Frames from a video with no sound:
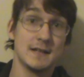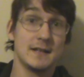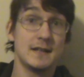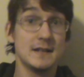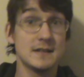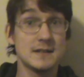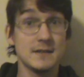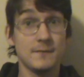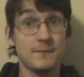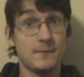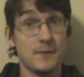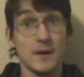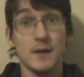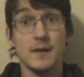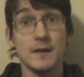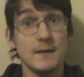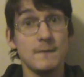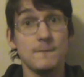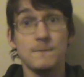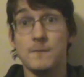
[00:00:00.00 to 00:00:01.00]
and it's a
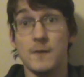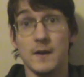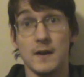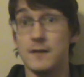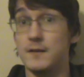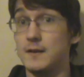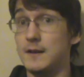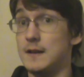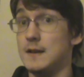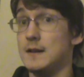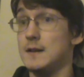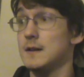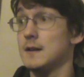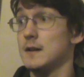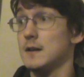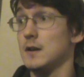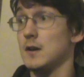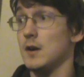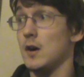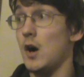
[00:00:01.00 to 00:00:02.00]
very, very
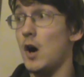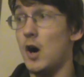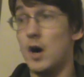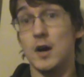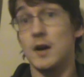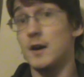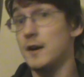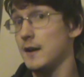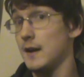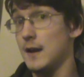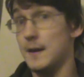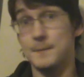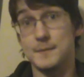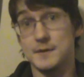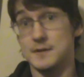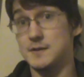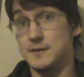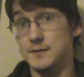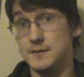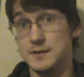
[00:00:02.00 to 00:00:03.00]
hard
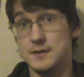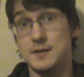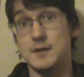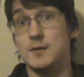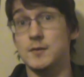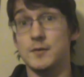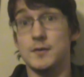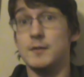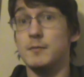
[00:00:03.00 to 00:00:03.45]
episode to do.